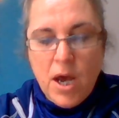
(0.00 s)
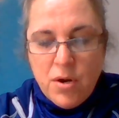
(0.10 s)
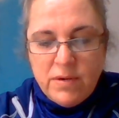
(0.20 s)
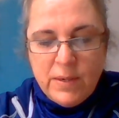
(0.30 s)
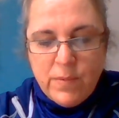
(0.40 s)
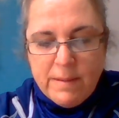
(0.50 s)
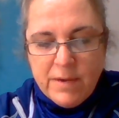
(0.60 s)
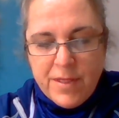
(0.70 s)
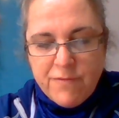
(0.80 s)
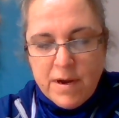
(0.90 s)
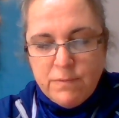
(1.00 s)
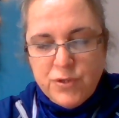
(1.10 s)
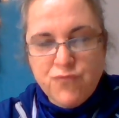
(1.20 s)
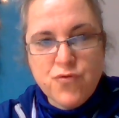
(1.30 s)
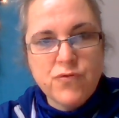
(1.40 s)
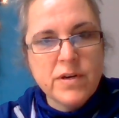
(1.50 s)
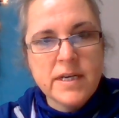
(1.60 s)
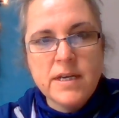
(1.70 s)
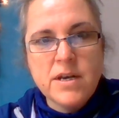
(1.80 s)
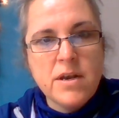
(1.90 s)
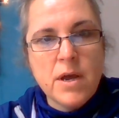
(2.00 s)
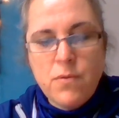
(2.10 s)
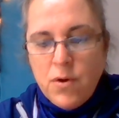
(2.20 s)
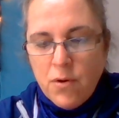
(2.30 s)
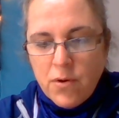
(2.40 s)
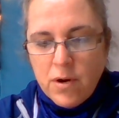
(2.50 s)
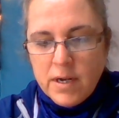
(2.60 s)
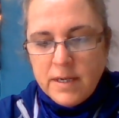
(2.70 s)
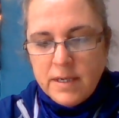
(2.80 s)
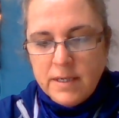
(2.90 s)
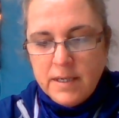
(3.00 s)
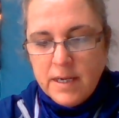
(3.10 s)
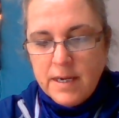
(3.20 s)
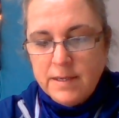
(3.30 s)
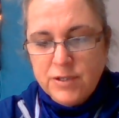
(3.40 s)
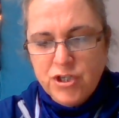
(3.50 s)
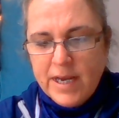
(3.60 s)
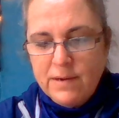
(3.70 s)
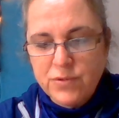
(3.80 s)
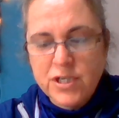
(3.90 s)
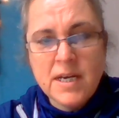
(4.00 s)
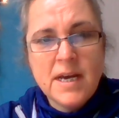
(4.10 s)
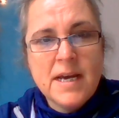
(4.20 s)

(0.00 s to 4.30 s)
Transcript: Only when my throat was raw and I could no longer uh, shout